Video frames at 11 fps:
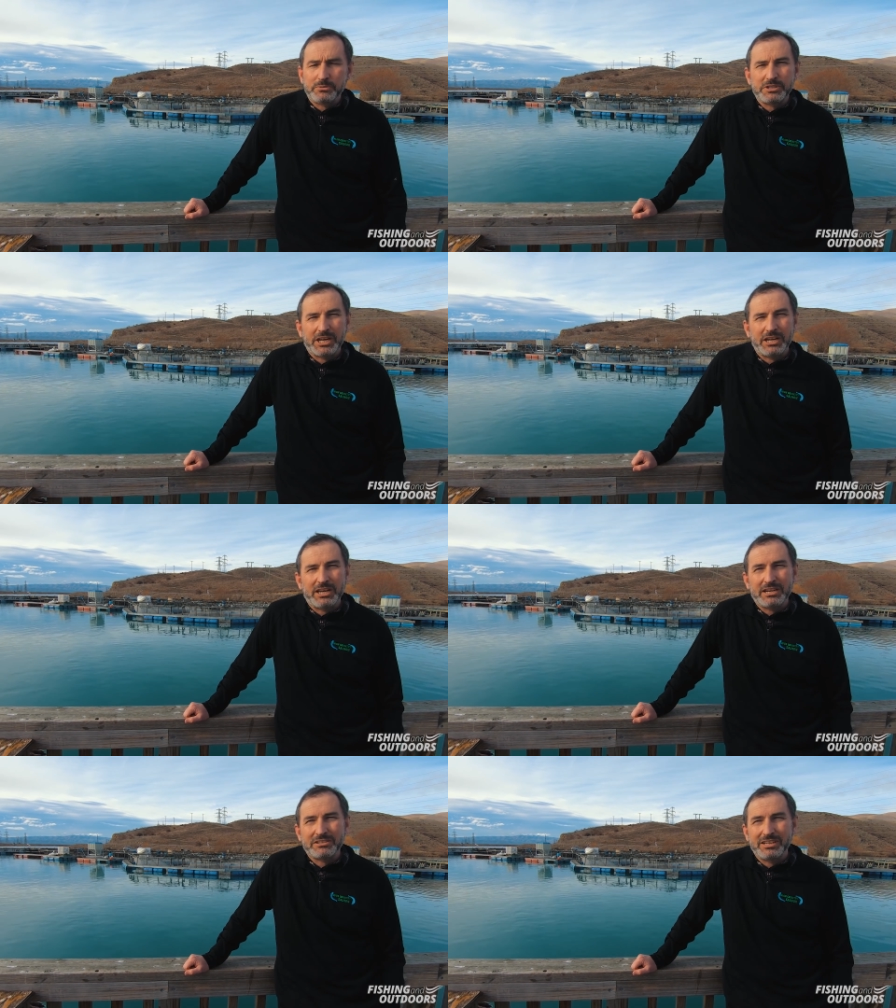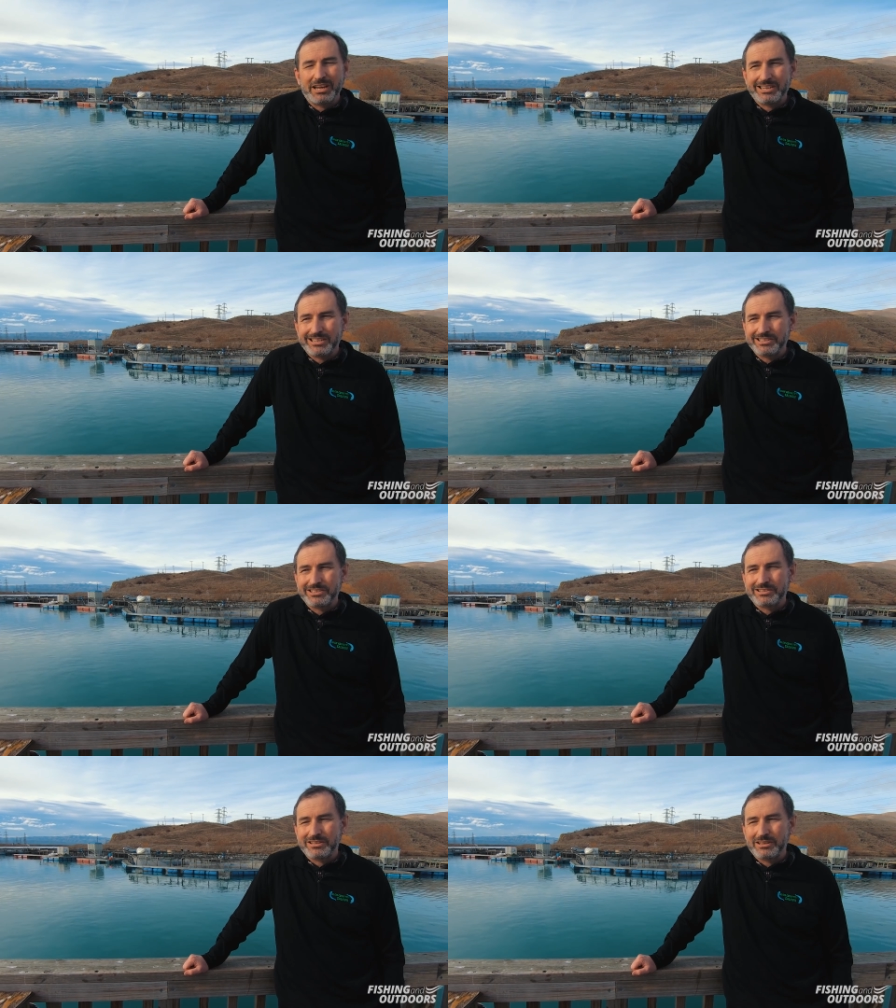which actually
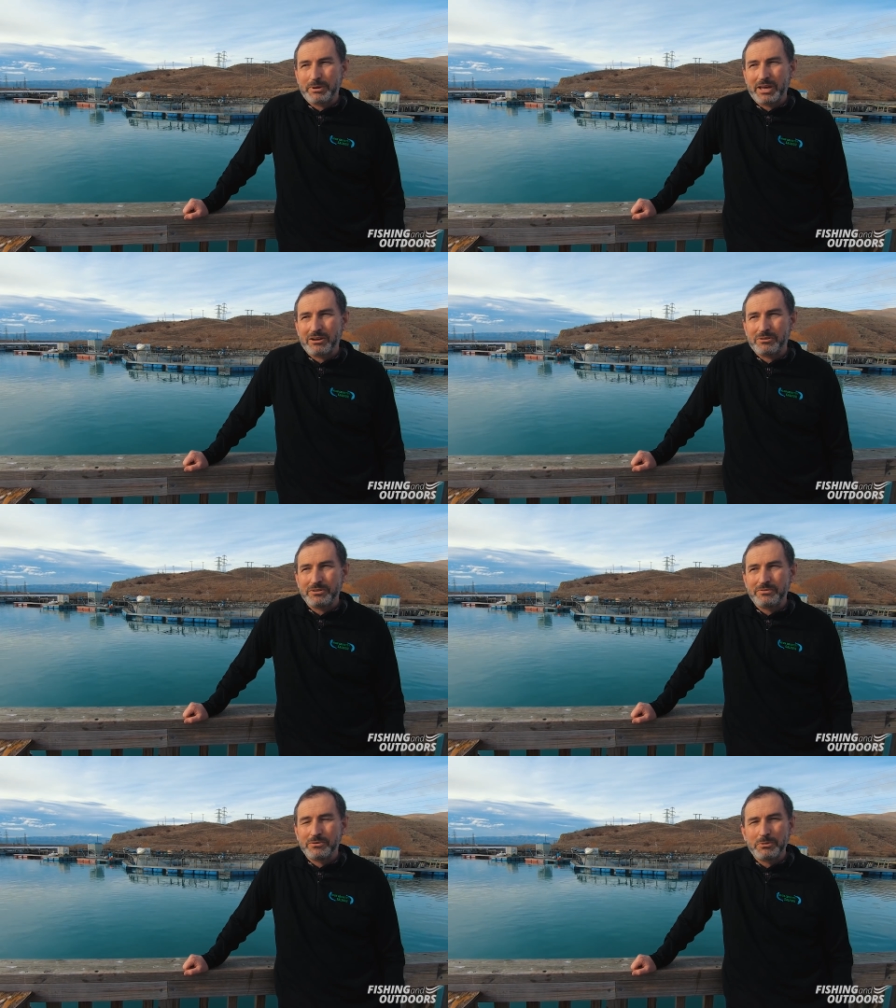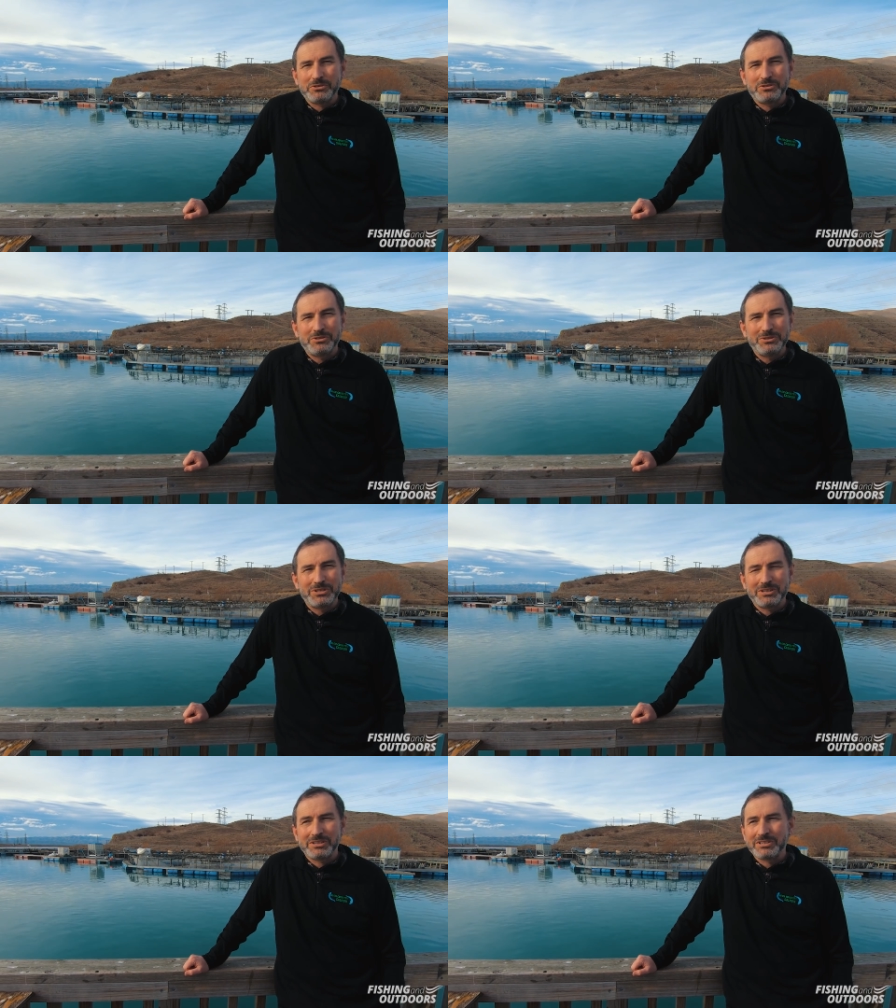anchors the power grid for most of New
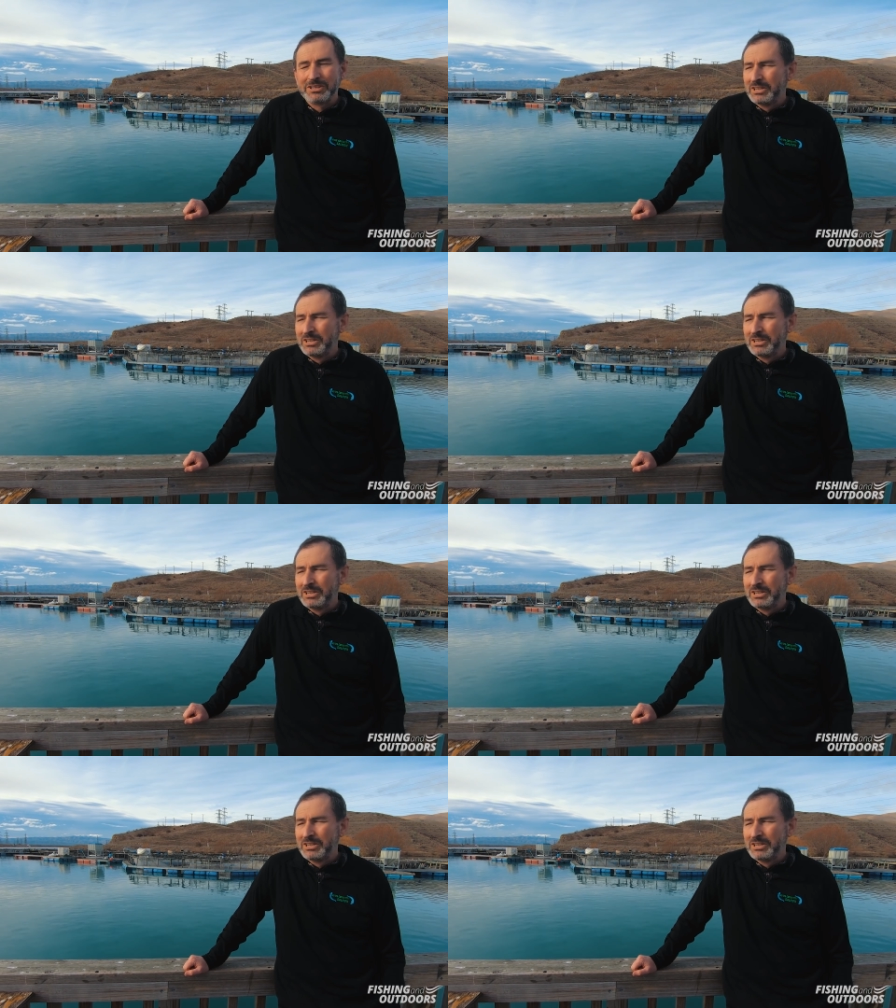Zealand.